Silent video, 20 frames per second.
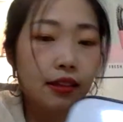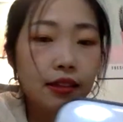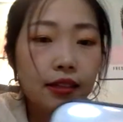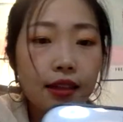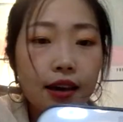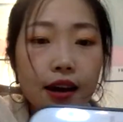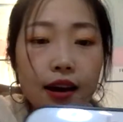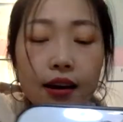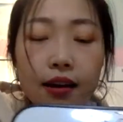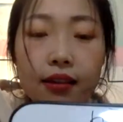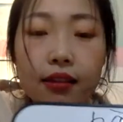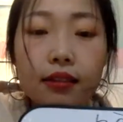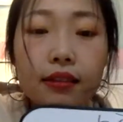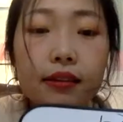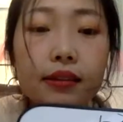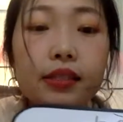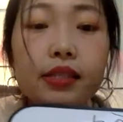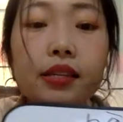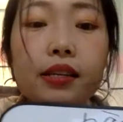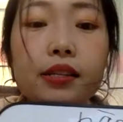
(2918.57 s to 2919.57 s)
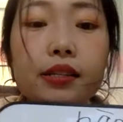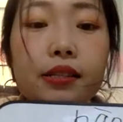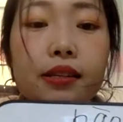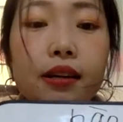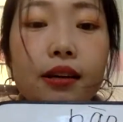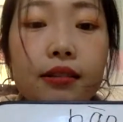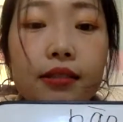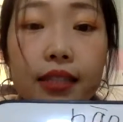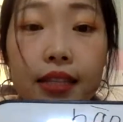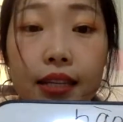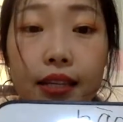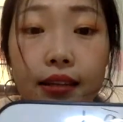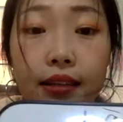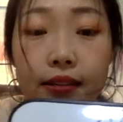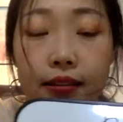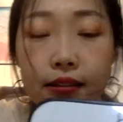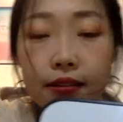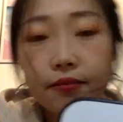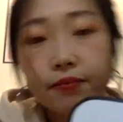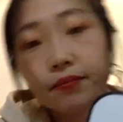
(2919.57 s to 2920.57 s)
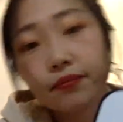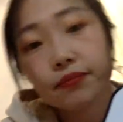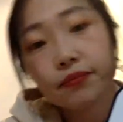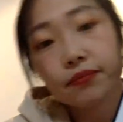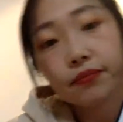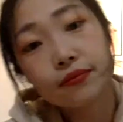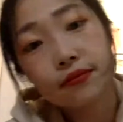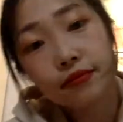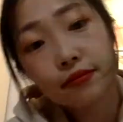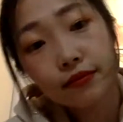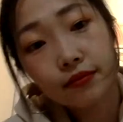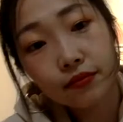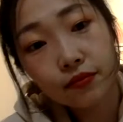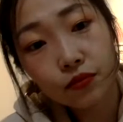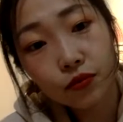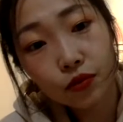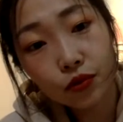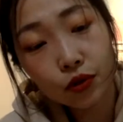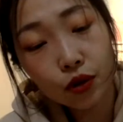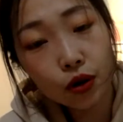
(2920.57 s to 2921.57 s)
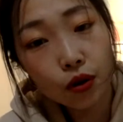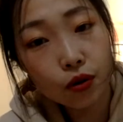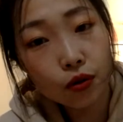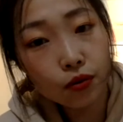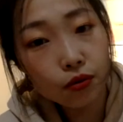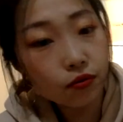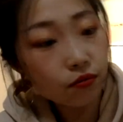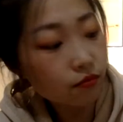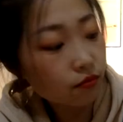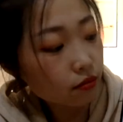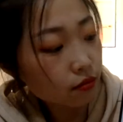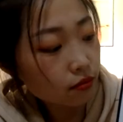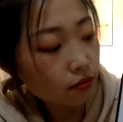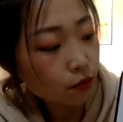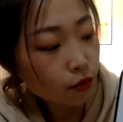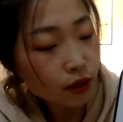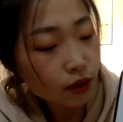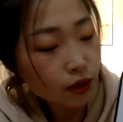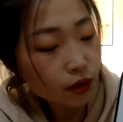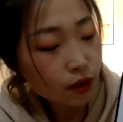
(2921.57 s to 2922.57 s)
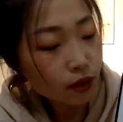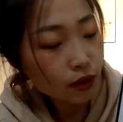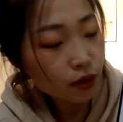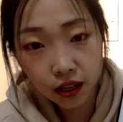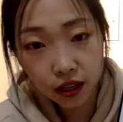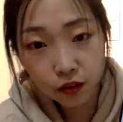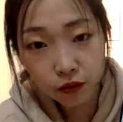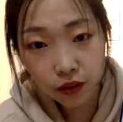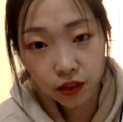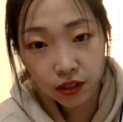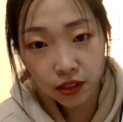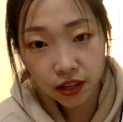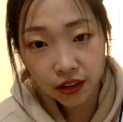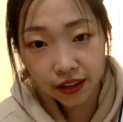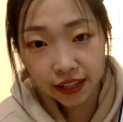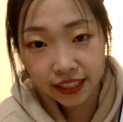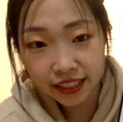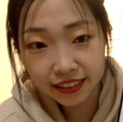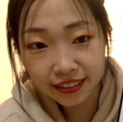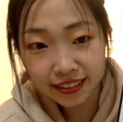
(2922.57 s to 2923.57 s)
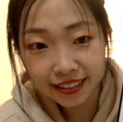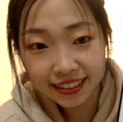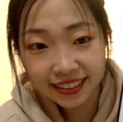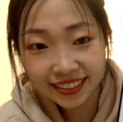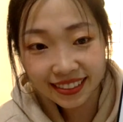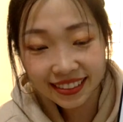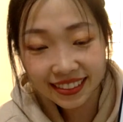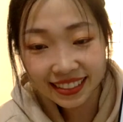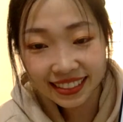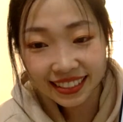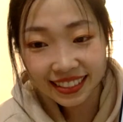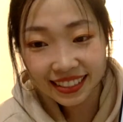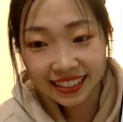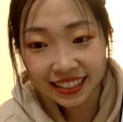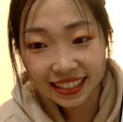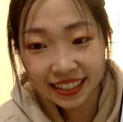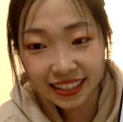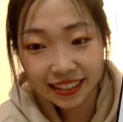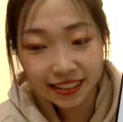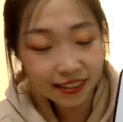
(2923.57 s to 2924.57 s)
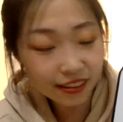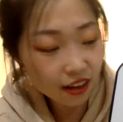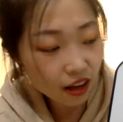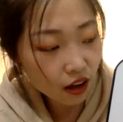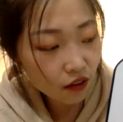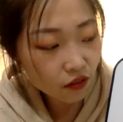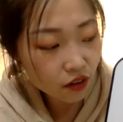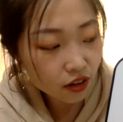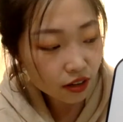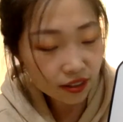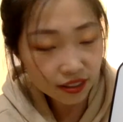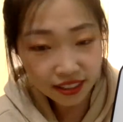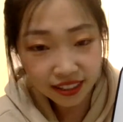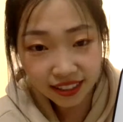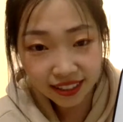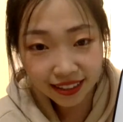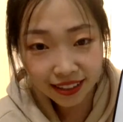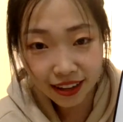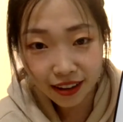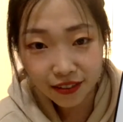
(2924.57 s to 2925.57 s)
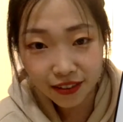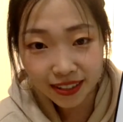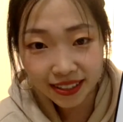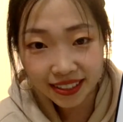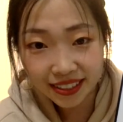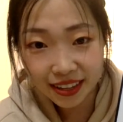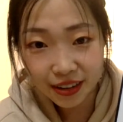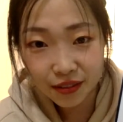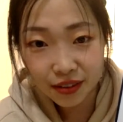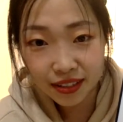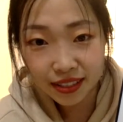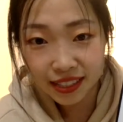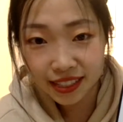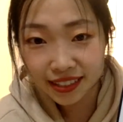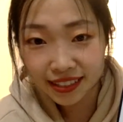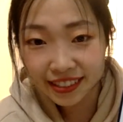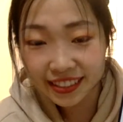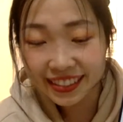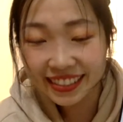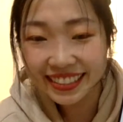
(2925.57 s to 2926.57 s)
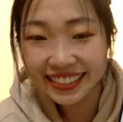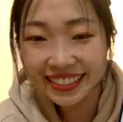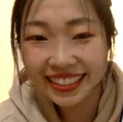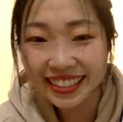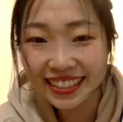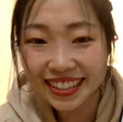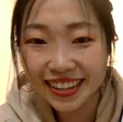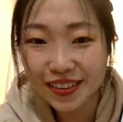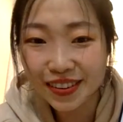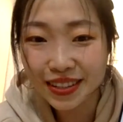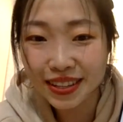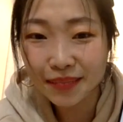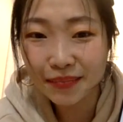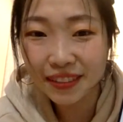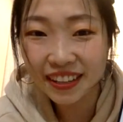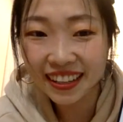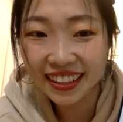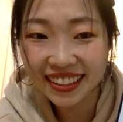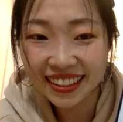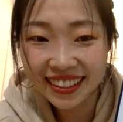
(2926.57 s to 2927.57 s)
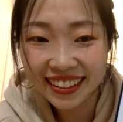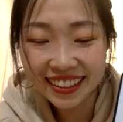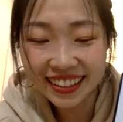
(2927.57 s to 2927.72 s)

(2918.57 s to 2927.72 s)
Now this is teeth. So what's the meaning of this character? Teeth cover teeth, teeth cover something.